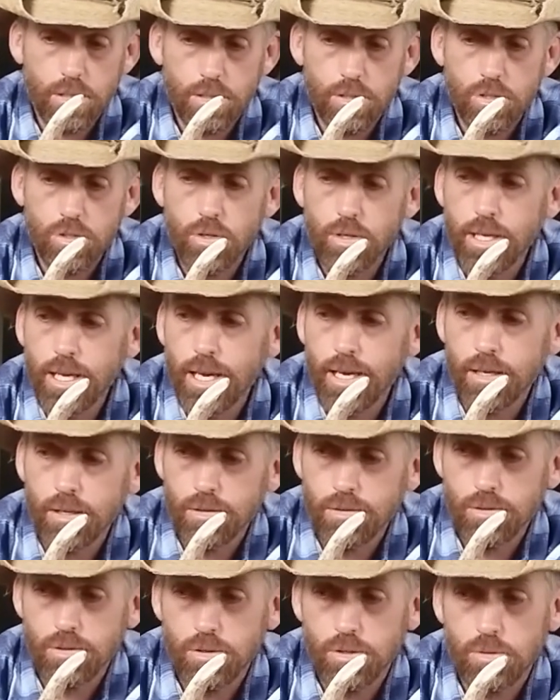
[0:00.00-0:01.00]
So you can't
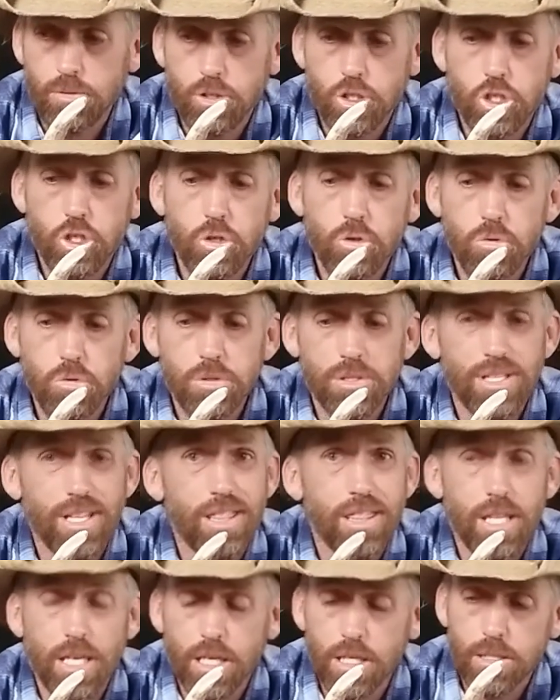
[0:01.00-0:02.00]
choose the
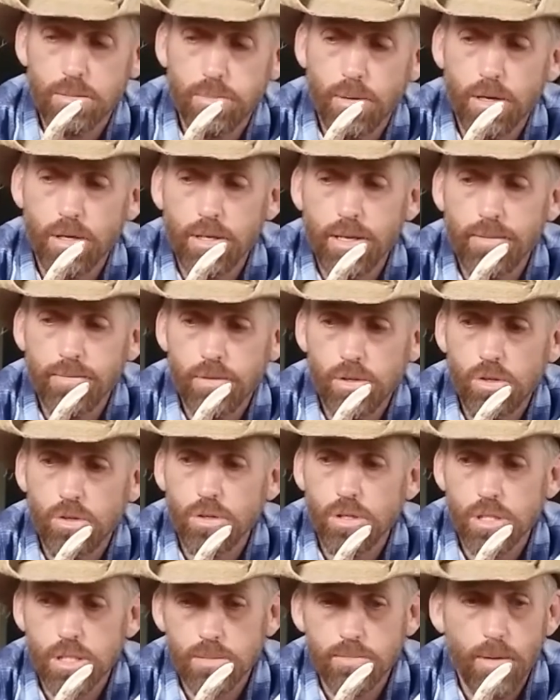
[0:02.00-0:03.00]
thickest part. You have to do
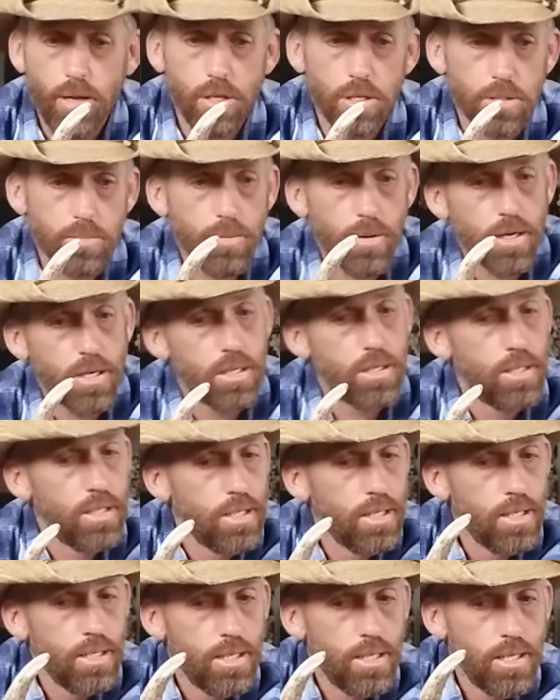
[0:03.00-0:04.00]
the smallest part.
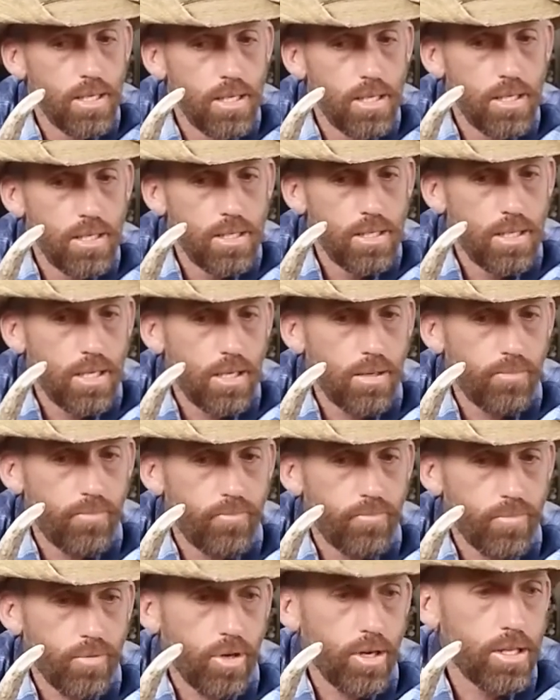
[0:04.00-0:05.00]

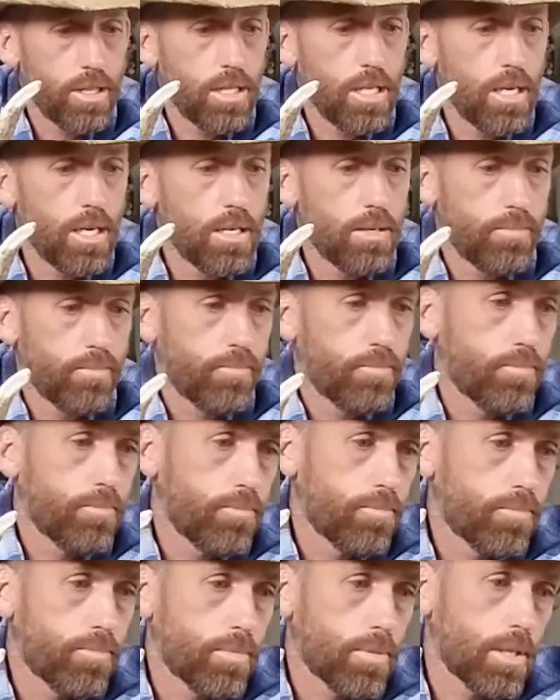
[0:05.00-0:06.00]
Right there,
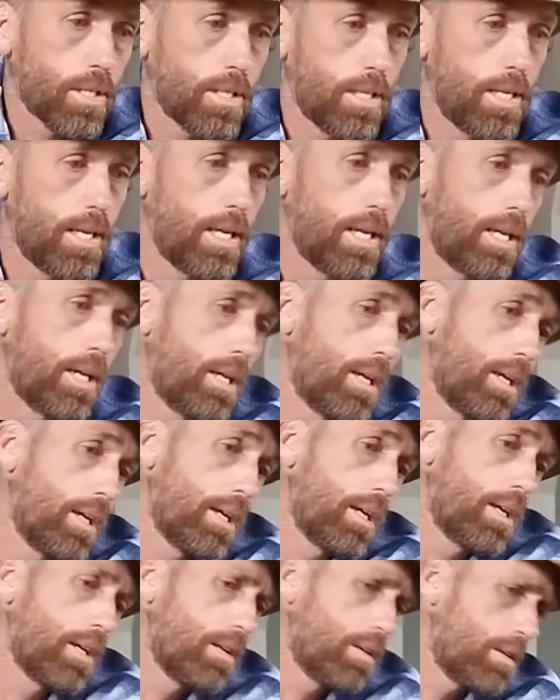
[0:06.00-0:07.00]

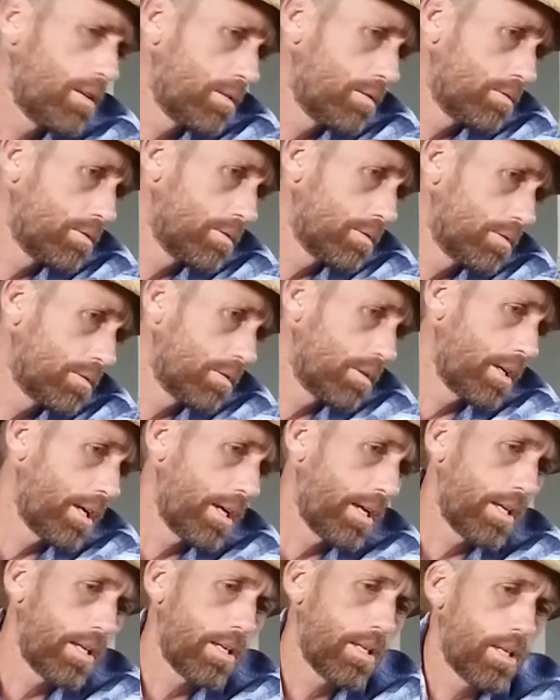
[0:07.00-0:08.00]
and right
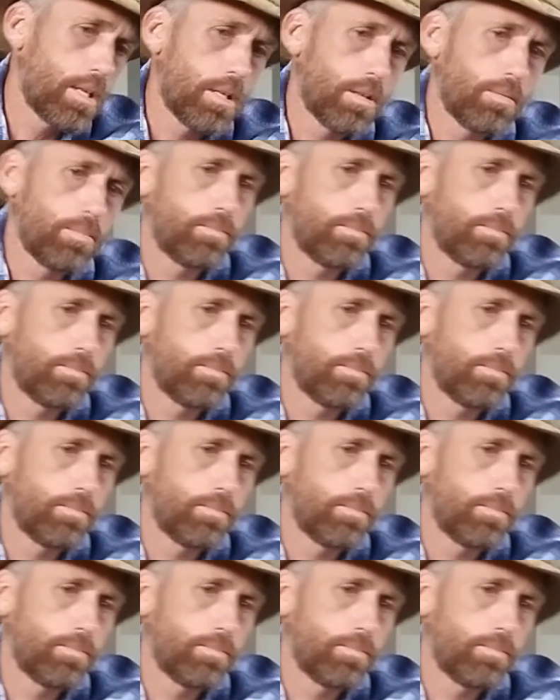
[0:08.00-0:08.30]
here.